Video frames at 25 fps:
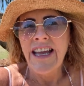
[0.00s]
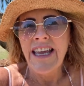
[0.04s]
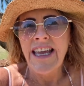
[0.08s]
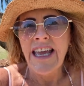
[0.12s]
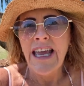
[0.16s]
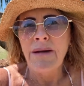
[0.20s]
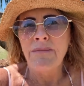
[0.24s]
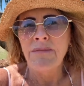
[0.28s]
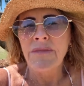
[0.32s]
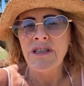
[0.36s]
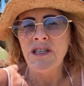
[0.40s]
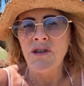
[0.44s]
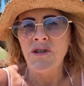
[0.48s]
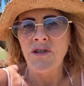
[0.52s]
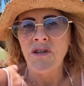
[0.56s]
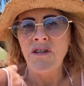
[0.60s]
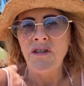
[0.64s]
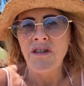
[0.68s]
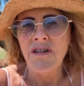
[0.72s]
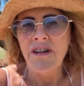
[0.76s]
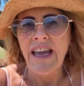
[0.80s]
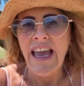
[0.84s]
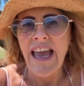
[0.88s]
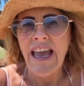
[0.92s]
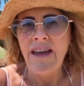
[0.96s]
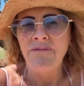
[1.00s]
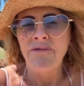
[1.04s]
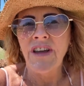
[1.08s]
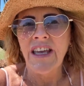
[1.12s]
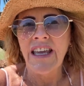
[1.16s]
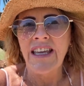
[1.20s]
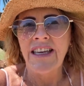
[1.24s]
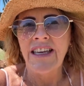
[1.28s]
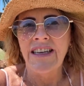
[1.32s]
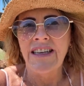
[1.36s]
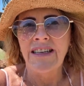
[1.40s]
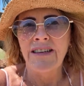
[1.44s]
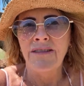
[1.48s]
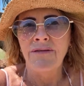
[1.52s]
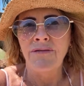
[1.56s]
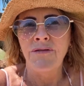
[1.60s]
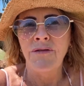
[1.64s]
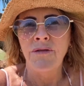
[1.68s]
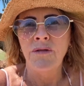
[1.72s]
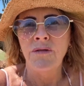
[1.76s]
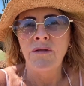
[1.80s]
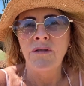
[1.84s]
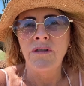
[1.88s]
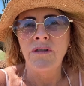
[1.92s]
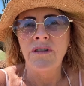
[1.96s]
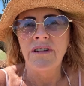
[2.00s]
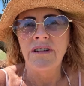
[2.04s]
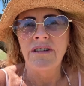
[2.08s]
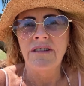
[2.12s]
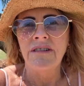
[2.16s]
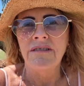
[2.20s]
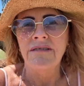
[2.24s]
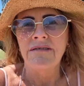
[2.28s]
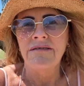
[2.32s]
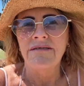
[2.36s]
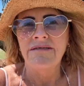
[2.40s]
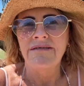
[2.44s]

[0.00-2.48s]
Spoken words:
am a strong advocate for